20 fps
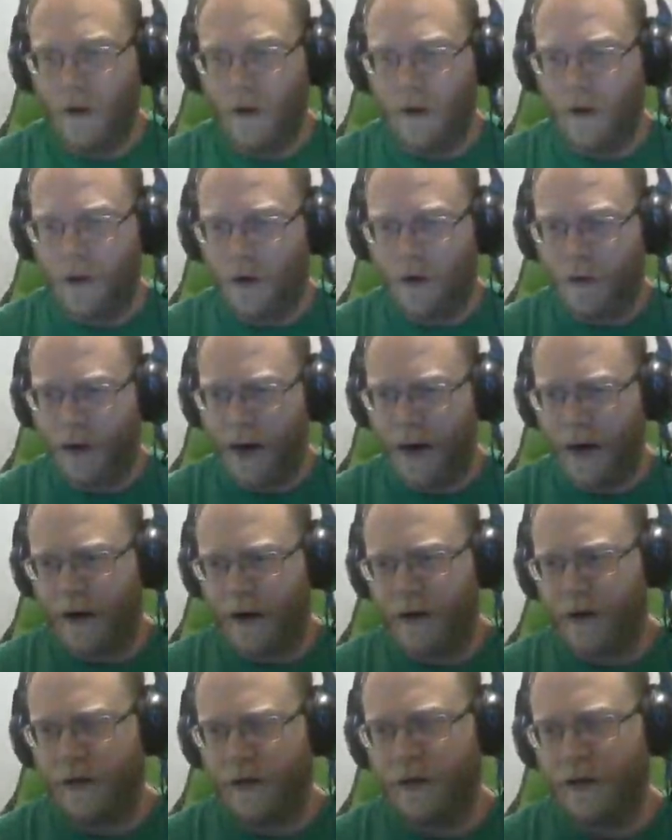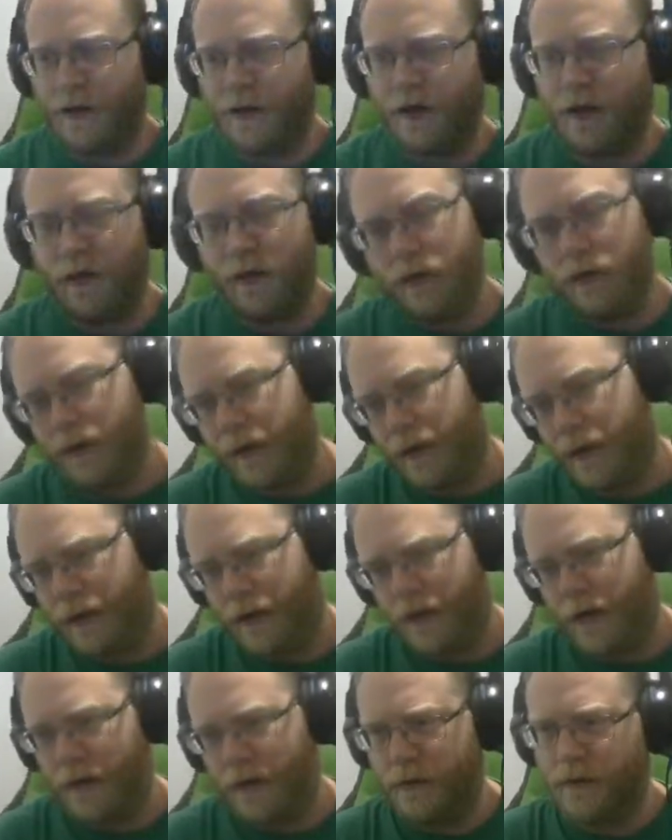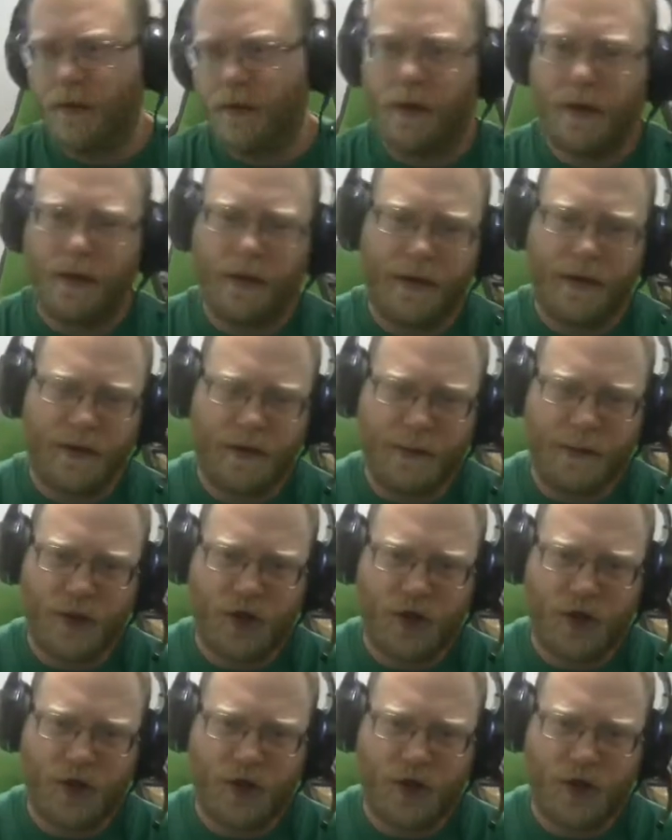All right, so this